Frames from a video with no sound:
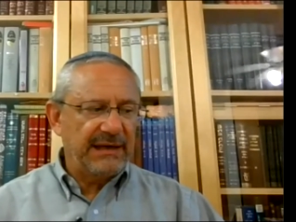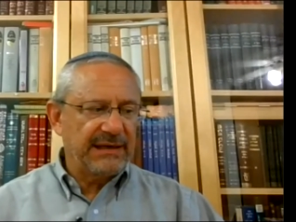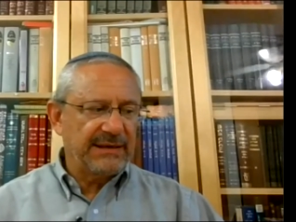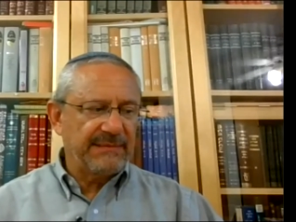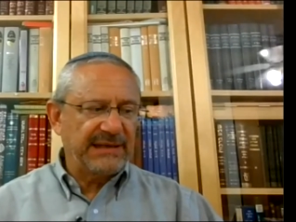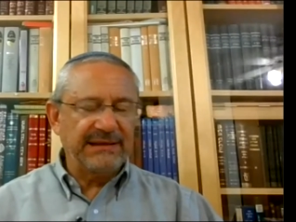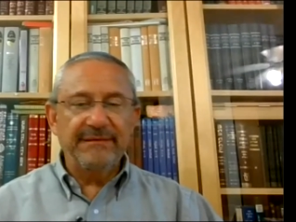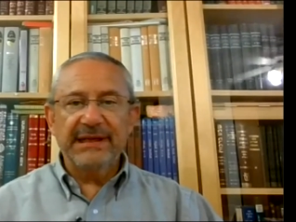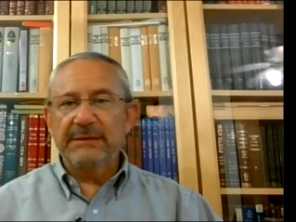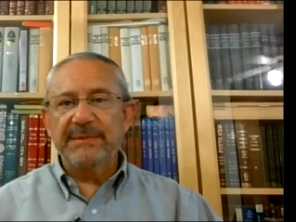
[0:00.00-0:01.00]
I
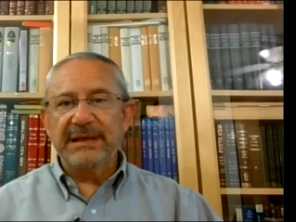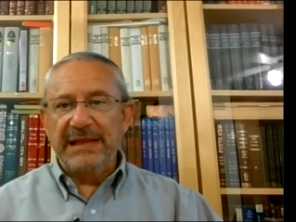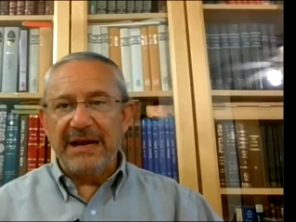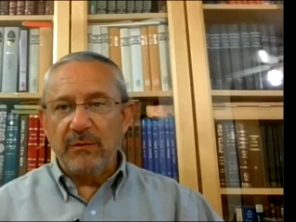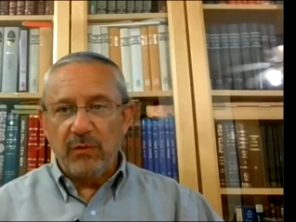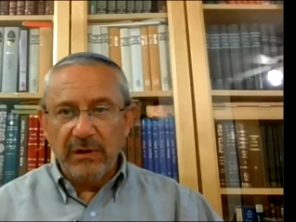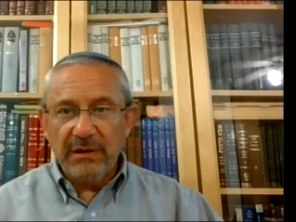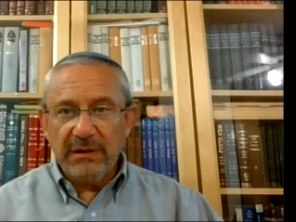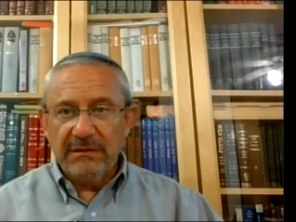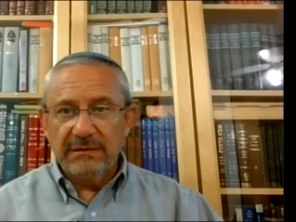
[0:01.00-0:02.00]
didn't think it would be a lot of
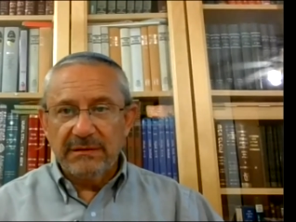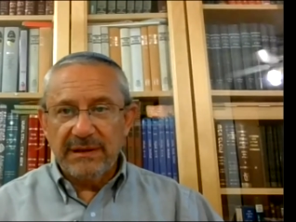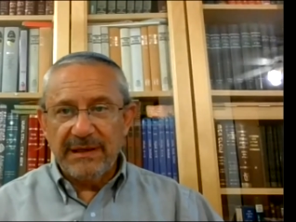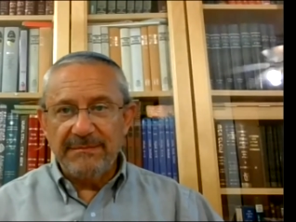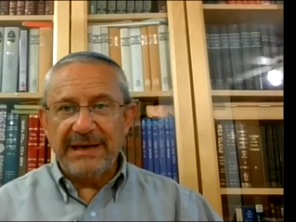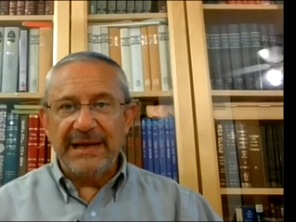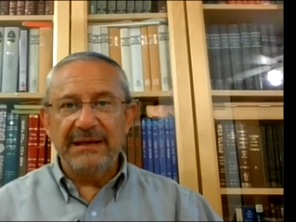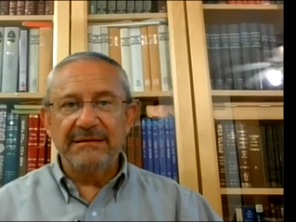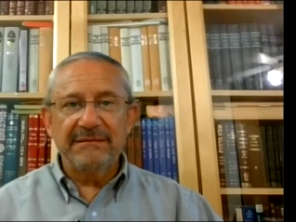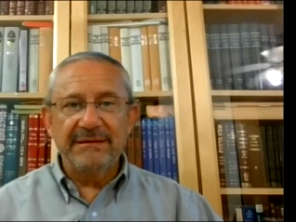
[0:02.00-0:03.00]
work in
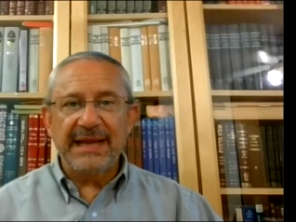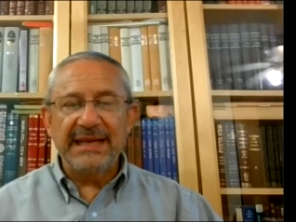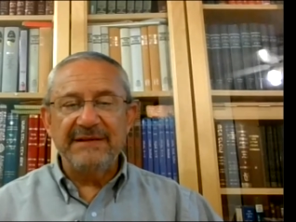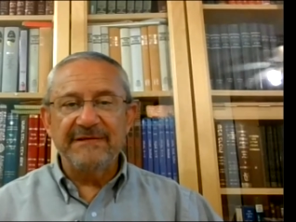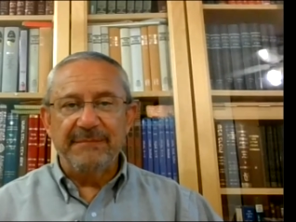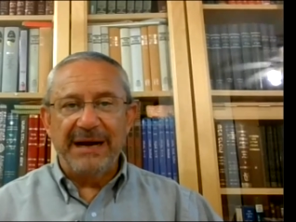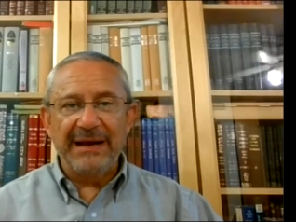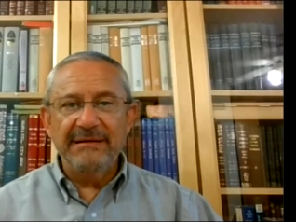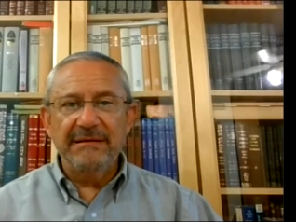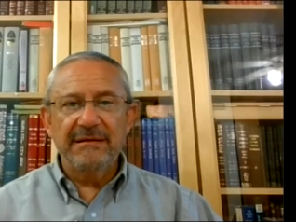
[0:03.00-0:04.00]
my naive
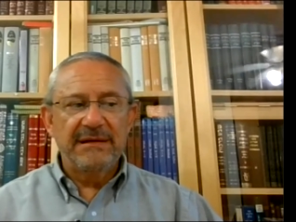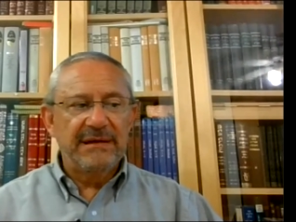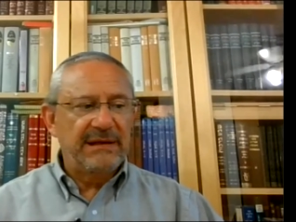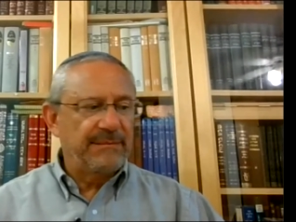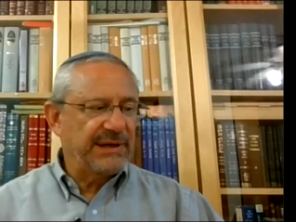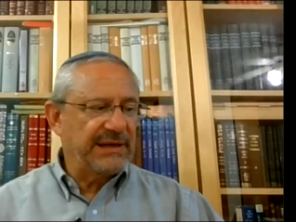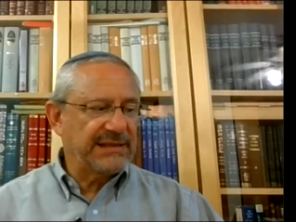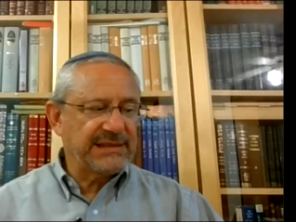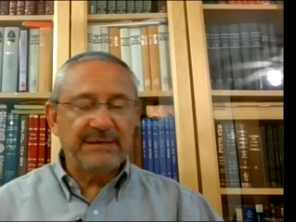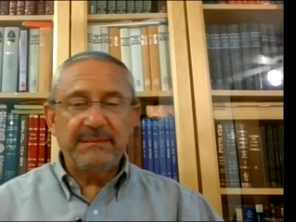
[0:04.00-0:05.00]
mind. But
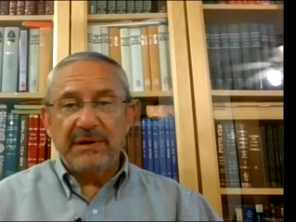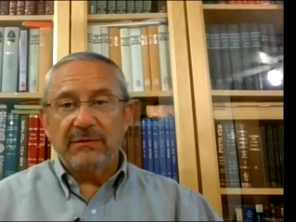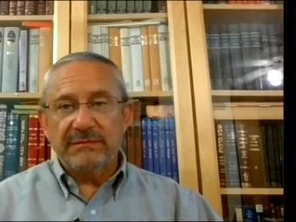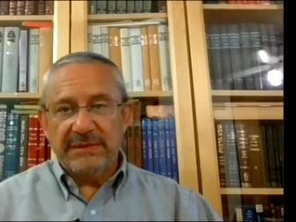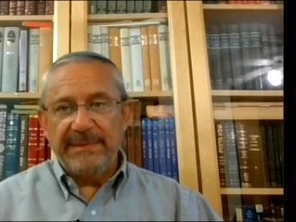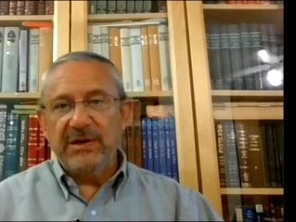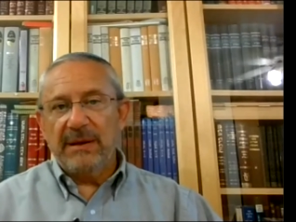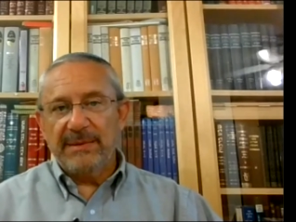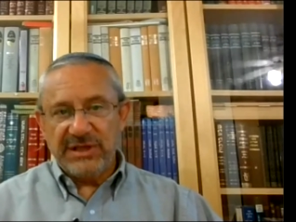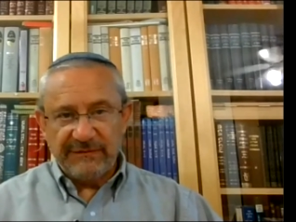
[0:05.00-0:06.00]
I said, let me know
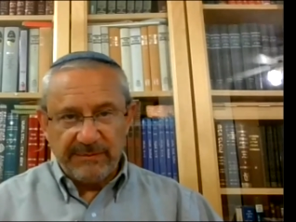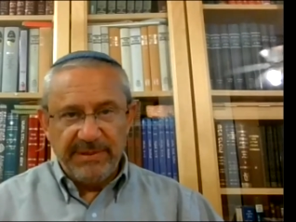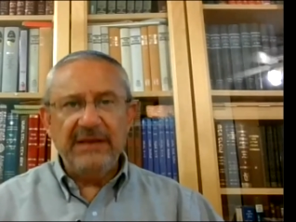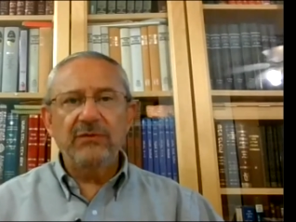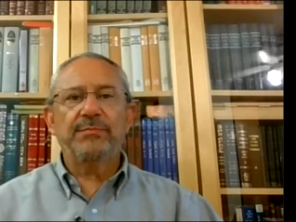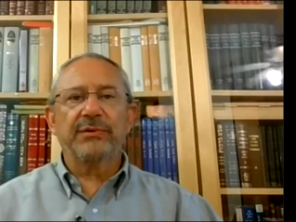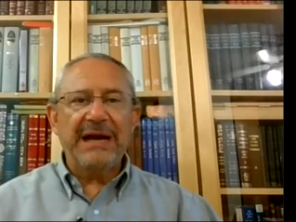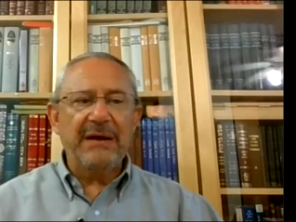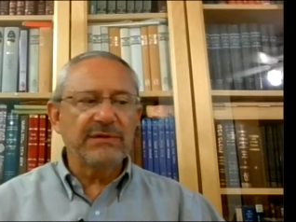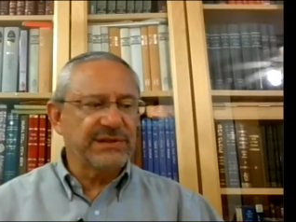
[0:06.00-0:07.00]
how much I have to pay you
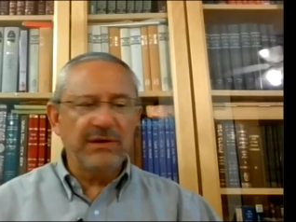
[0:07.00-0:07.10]
per hour.